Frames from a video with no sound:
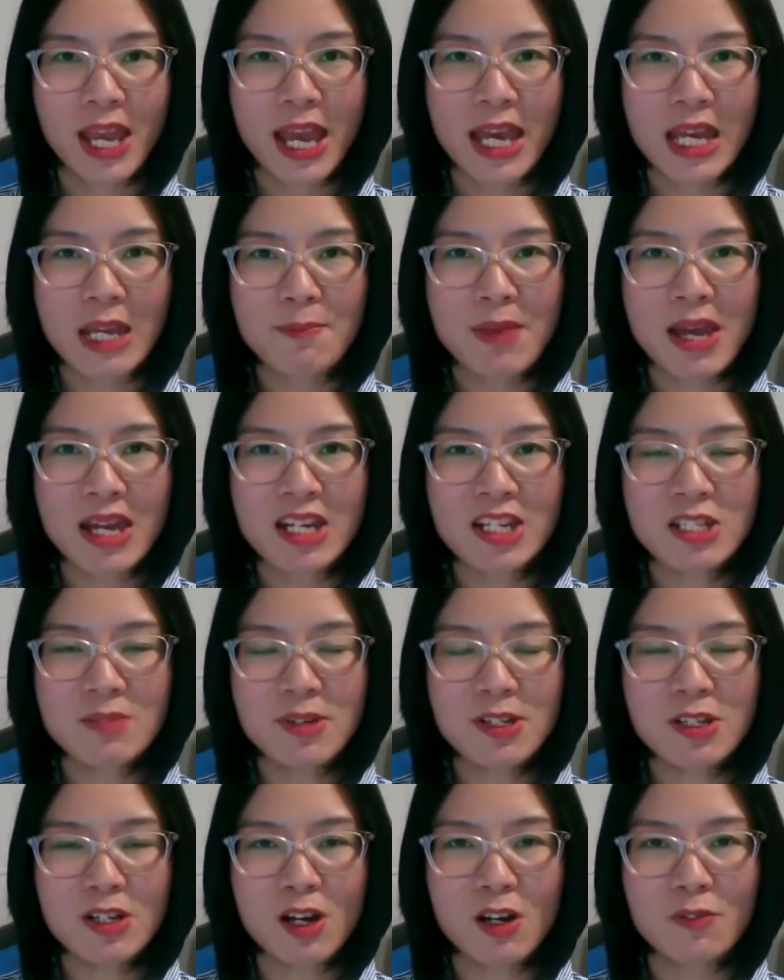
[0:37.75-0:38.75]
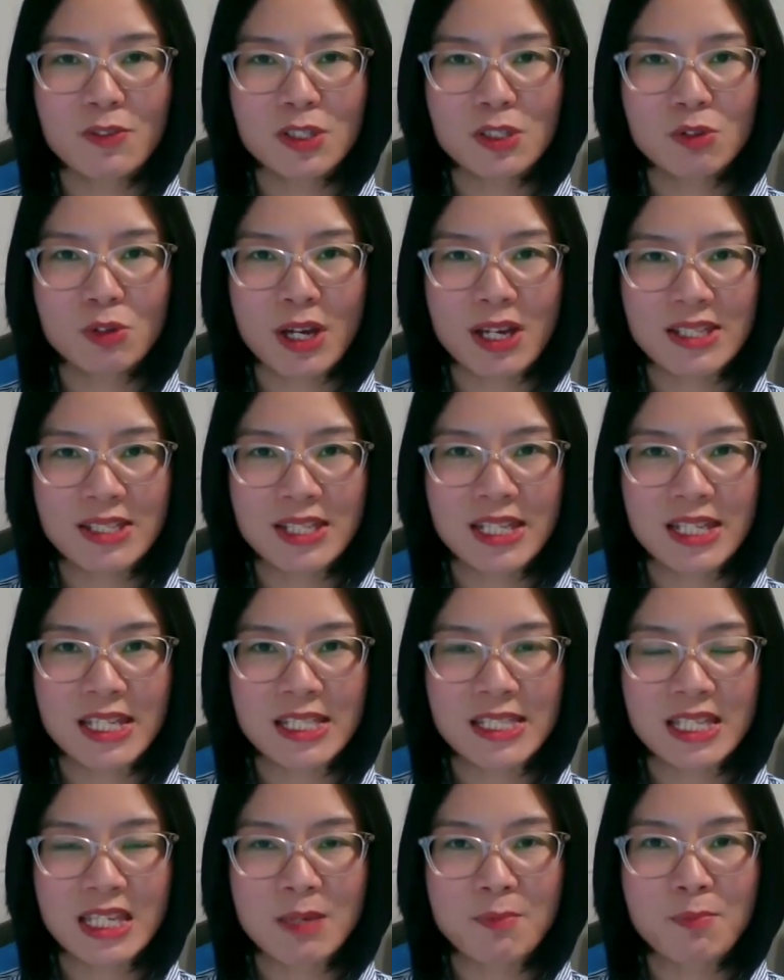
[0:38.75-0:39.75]
and the management of stress
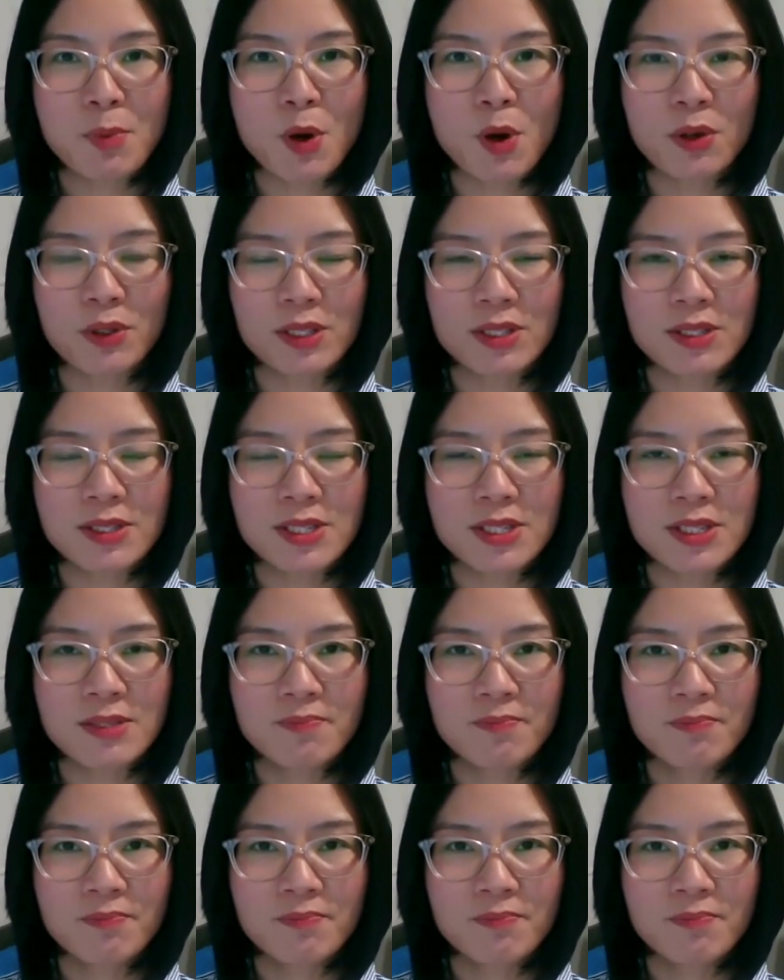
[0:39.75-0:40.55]
is important.